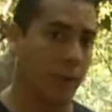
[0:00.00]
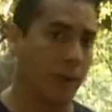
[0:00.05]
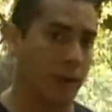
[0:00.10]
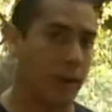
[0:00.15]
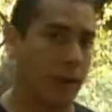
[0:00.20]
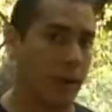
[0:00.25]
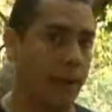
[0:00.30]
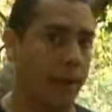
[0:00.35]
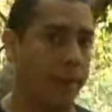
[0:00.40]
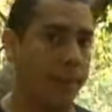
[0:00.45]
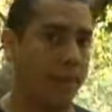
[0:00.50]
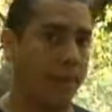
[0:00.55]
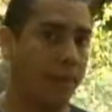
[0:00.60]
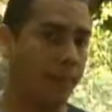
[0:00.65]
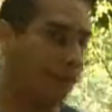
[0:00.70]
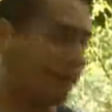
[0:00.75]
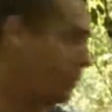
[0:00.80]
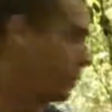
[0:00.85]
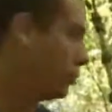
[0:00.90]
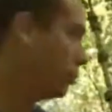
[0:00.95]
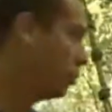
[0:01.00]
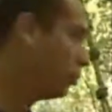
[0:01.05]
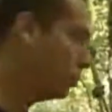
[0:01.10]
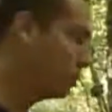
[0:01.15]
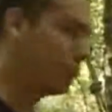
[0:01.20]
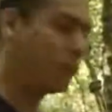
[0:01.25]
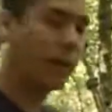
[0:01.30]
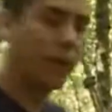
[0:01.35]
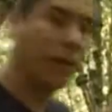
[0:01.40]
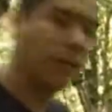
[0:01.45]

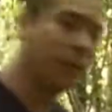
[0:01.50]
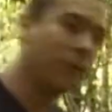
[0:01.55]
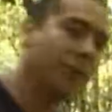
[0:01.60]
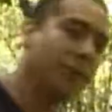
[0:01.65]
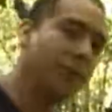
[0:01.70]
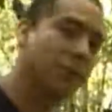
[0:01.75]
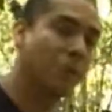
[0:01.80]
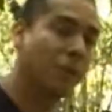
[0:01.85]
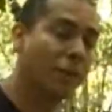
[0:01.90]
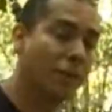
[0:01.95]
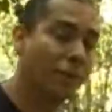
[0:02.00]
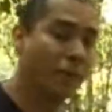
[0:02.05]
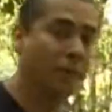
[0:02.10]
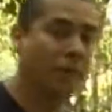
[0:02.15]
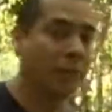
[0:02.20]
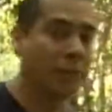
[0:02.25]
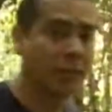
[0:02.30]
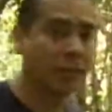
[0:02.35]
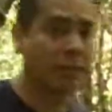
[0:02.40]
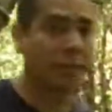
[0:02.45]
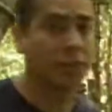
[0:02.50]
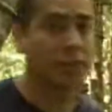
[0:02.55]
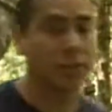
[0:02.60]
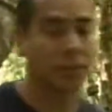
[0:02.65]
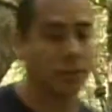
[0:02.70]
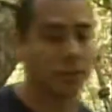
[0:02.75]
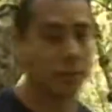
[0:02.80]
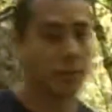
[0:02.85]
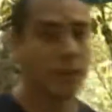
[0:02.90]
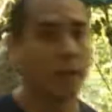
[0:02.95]
Julio right here, he's one of our
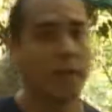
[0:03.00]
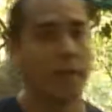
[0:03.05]
technicians.